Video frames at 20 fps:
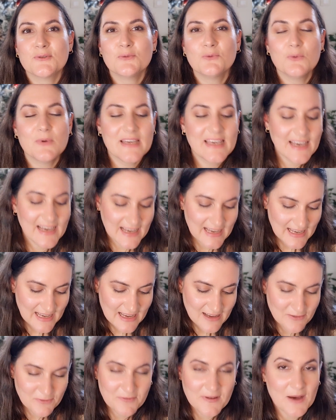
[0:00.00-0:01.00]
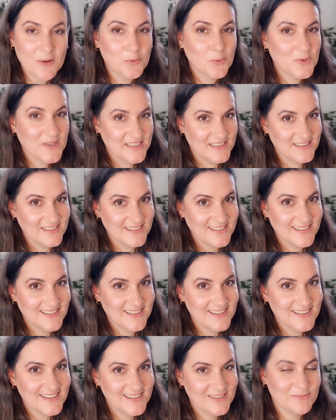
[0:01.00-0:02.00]
we have a win
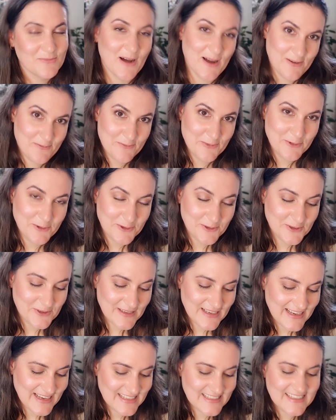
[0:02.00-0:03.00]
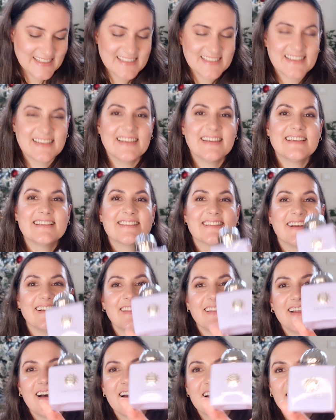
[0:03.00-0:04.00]
in my book, and it is
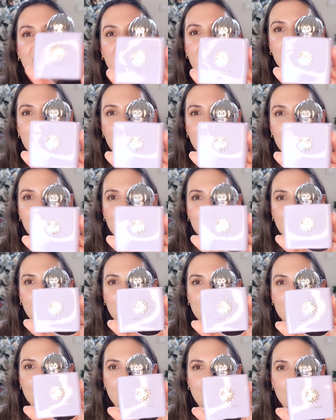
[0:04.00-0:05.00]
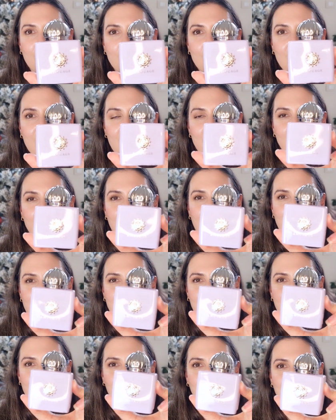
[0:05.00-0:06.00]
Lilac Love from Amouage.
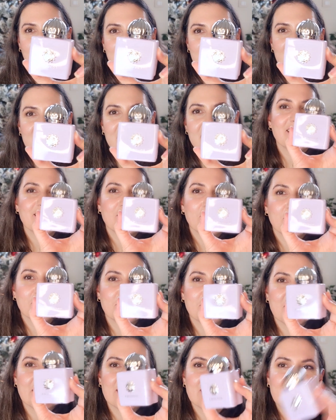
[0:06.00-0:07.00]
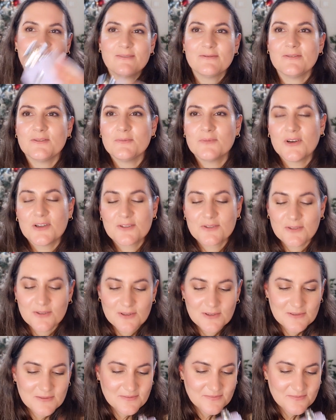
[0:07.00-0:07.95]
As you can see, I got myself a bottle.